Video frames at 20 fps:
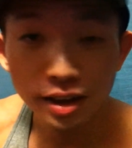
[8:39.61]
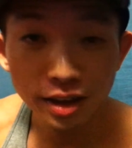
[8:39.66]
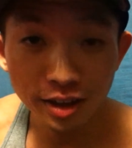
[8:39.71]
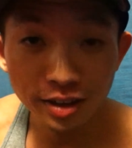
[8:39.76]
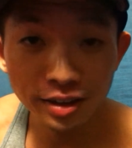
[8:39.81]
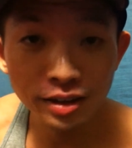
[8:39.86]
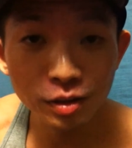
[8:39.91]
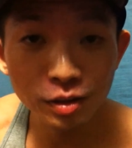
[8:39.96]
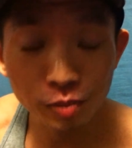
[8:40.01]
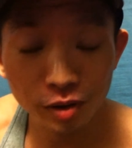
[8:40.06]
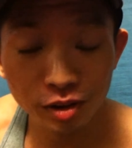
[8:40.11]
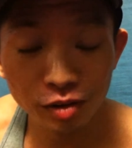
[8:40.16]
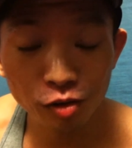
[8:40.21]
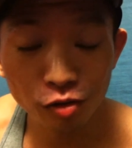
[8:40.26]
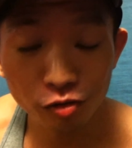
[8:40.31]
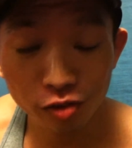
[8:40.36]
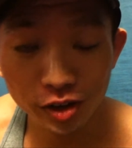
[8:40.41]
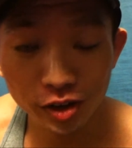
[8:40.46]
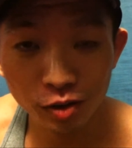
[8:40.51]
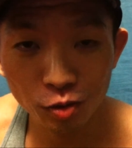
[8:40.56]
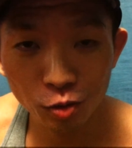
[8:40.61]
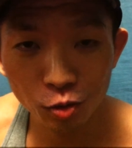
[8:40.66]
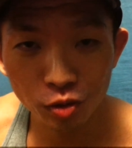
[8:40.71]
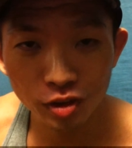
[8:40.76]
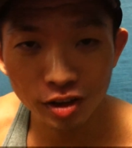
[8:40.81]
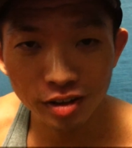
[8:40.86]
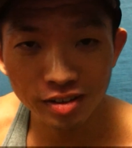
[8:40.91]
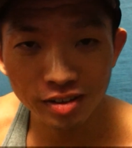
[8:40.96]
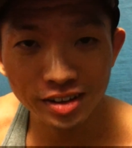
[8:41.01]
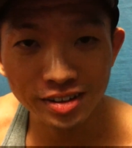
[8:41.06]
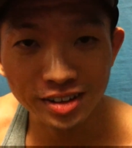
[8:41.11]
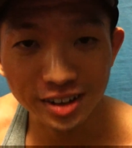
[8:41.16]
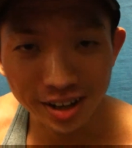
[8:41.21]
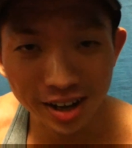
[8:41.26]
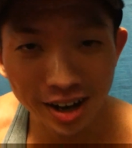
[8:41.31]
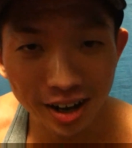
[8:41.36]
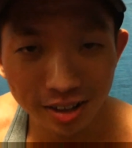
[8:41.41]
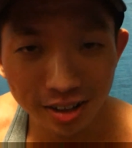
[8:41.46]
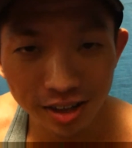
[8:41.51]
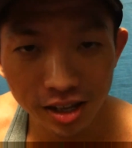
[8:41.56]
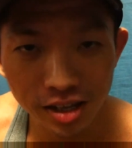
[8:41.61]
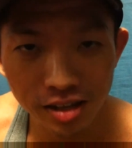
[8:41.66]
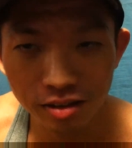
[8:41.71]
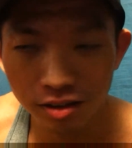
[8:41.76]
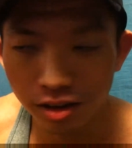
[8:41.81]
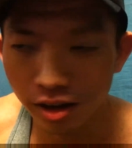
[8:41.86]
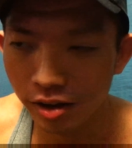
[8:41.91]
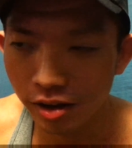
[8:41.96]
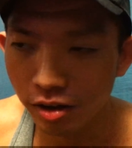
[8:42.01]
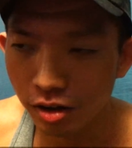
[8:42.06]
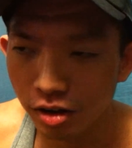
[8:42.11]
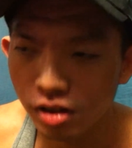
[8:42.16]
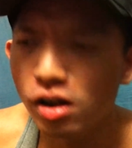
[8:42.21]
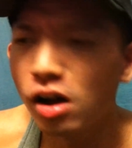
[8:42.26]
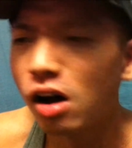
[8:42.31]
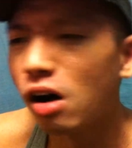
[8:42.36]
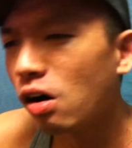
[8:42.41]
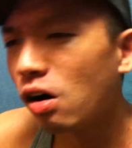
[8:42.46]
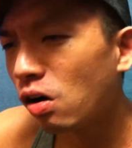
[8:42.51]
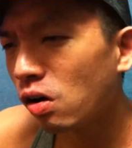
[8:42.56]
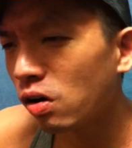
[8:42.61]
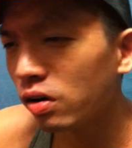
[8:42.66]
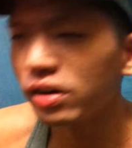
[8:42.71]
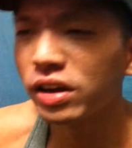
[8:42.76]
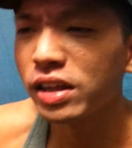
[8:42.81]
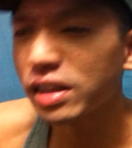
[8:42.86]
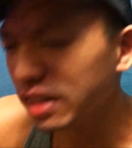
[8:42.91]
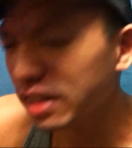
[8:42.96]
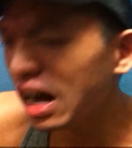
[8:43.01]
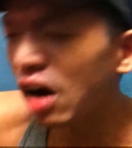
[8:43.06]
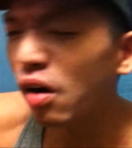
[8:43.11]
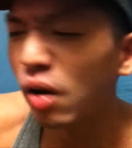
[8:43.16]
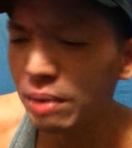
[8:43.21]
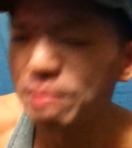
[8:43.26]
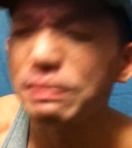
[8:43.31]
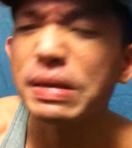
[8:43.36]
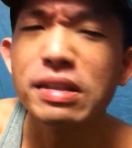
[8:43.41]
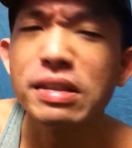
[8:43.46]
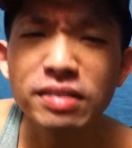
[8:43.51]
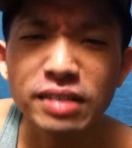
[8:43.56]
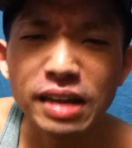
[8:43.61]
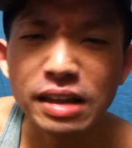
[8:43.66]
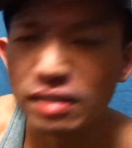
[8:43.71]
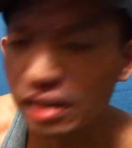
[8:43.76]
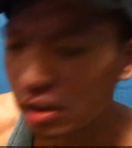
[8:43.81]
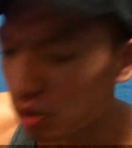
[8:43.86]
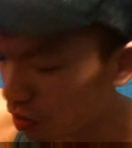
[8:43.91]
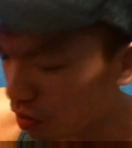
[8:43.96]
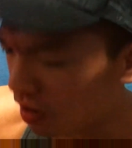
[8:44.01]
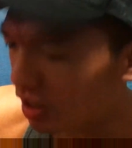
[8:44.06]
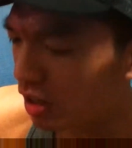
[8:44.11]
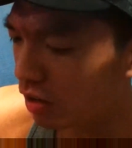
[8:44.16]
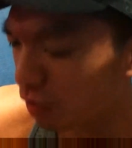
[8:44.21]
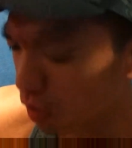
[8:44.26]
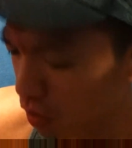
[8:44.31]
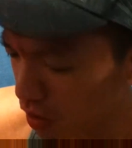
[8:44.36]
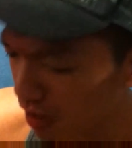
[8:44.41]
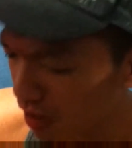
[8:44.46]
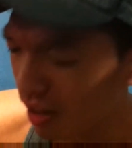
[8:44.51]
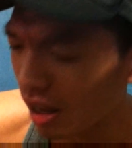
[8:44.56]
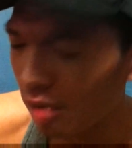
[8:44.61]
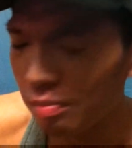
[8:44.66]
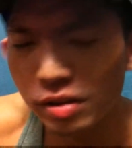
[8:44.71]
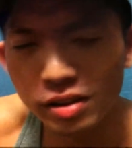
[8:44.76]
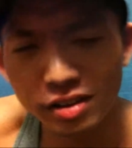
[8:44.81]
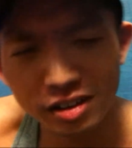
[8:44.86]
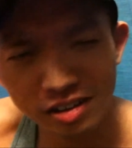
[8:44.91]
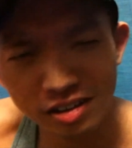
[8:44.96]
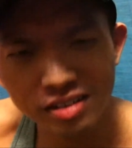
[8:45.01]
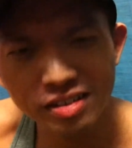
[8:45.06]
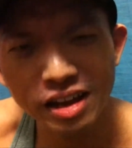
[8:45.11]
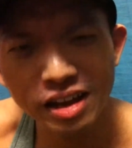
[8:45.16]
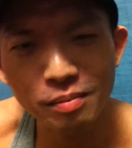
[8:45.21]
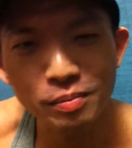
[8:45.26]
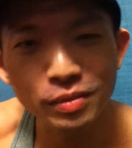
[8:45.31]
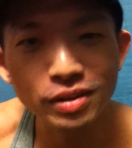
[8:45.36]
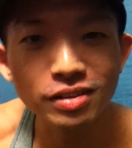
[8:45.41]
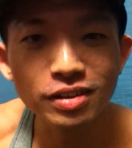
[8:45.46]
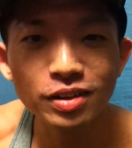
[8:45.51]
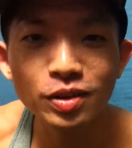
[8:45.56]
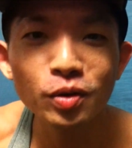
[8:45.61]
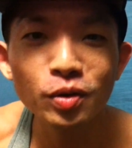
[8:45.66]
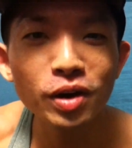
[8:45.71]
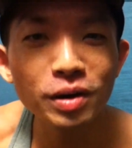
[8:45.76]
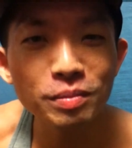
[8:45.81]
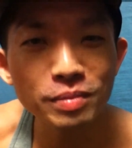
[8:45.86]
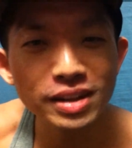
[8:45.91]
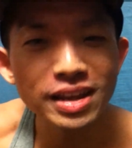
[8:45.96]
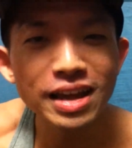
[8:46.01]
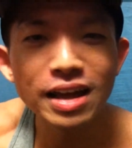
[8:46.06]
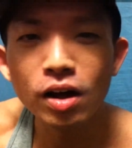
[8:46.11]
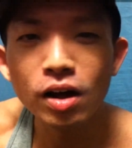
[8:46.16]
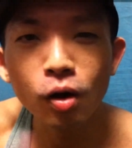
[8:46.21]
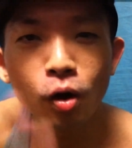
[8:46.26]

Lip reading: And then the person will find the rule that says he can't, then he's like, oh, okay, now I make sense. Like, you see, if this happens and this happens, you know what I mean?